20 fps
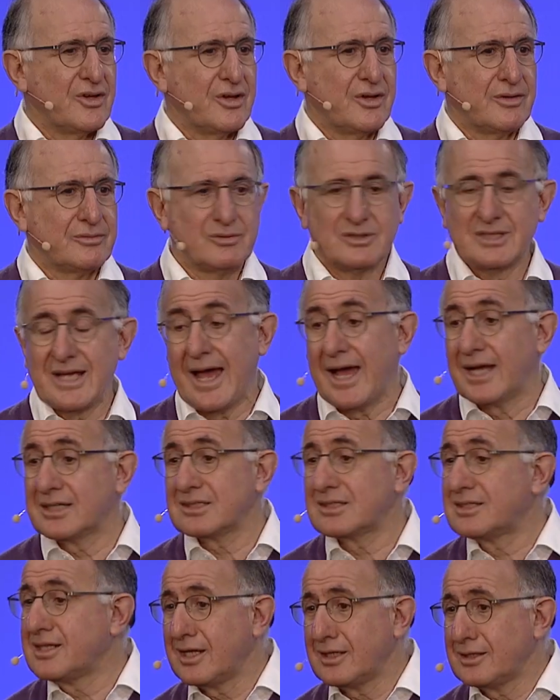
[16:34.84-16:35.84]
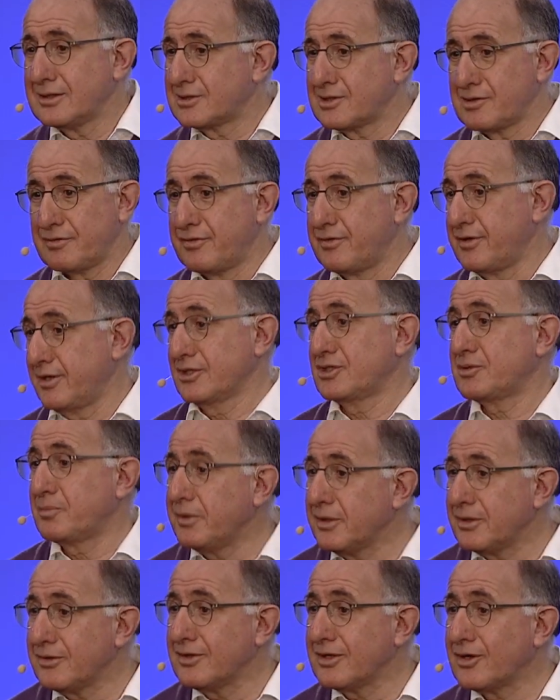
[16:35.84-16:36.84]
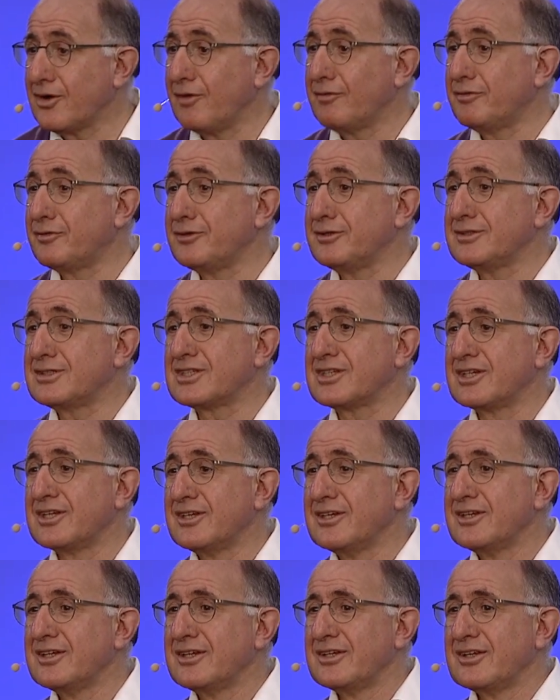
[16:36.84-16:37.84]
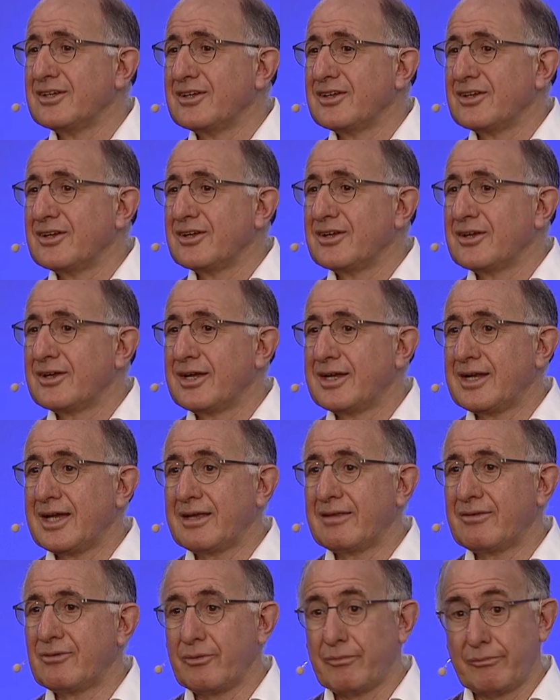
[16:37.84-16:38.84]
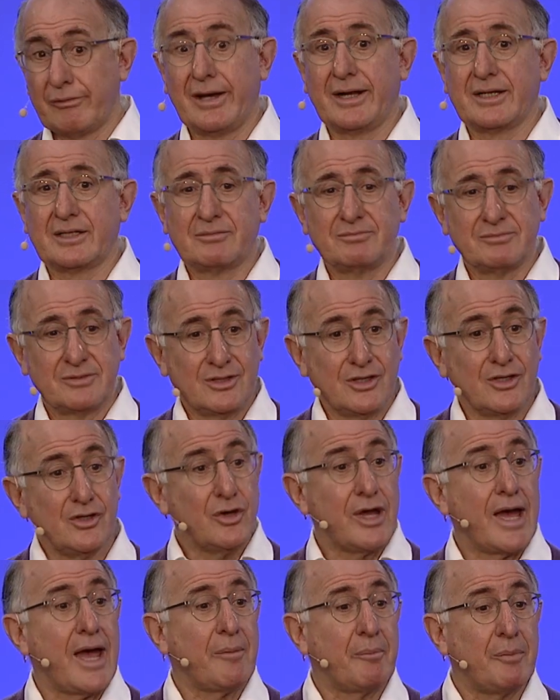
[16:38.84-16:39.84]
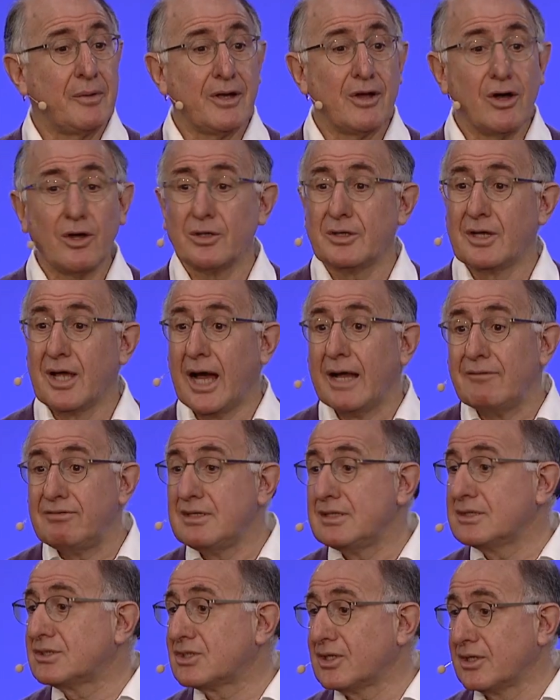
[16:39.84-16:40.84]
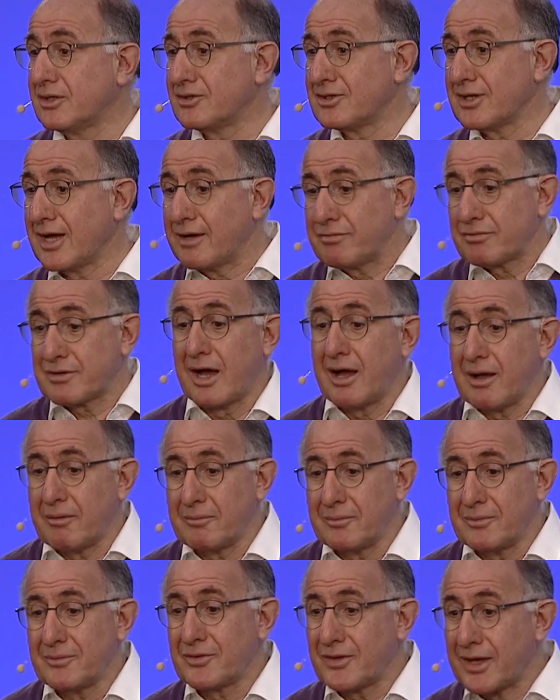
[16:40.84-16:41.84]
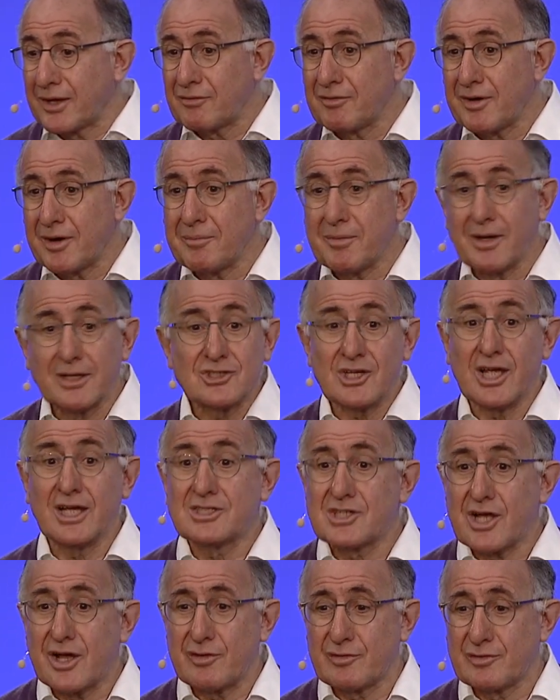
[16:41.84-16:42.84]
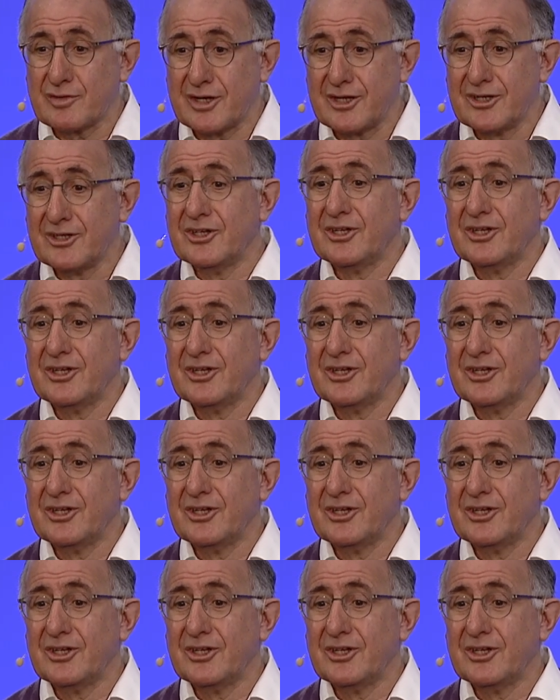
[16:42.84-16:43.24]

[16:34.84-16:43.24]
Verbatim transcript: It was as dull as the first bit of the conference. And I thought, right, you happy, God? I've listened. I've come. Thank you very much. It's over.